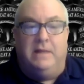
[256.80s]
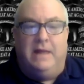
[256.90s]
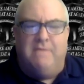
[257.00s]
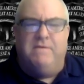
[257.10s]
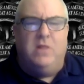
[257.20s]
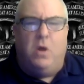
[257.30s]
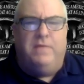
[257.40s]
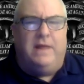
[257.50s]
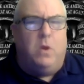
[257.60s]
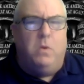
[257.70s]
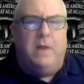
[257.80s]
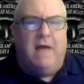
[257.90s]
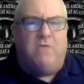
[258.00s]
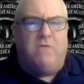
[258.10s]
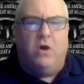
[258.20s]
Even though they don't
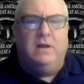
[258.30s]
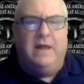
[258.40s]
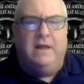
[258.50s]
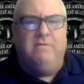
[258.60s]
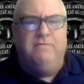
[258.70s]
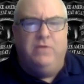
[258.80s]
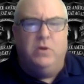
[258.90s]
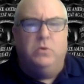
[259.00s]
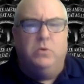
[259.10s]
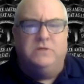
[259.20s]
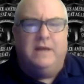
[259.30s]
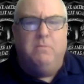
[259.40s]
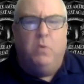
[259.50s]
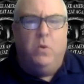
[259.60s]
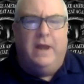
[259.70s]
have hardly any viewers
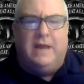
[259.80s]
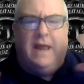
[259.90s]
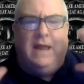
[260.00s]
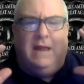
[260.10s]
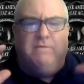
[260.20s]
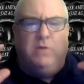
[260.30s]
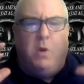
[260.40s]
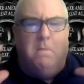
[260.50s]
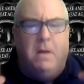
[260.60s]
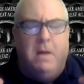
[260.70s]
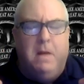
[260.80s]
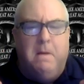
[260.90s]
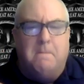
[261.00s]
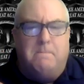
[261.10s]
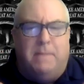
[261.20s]
anymore, and even though
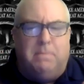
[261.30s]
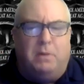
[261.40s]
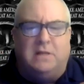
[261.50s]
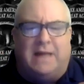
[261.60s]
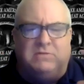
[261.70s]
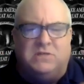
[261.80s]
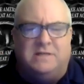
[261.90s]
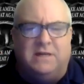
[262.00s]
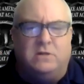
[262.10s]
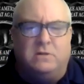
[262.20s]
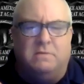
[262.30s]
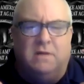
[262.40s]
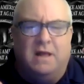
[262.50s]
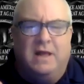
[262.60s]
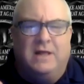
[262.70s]
people have still,
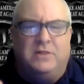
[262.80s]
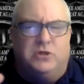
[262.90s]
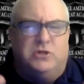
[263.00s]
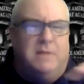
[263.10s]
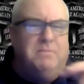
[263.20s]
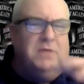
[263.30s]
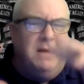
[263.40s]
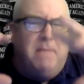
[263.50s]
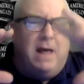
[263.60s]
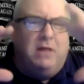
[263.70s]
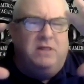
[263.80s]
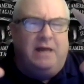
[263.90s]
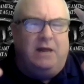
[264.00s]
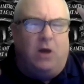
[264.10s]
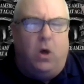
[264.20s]
there's something about
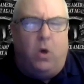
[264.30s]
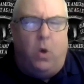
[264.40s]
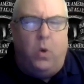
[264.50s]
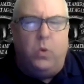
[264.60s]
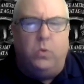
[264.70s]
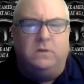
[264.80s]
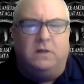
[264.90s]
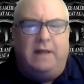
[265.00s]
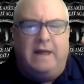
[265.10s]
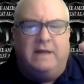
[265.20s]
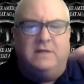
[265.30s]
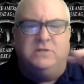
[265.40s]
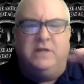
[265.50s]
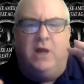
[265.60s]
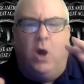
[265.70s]
the old
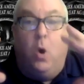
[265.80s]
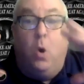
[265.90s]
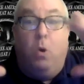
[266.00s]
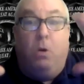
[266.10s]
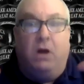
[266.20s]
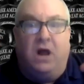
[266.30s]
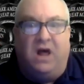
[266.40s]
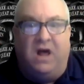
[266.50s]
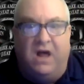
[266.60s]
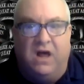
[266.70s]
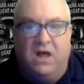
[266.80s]
legacy aura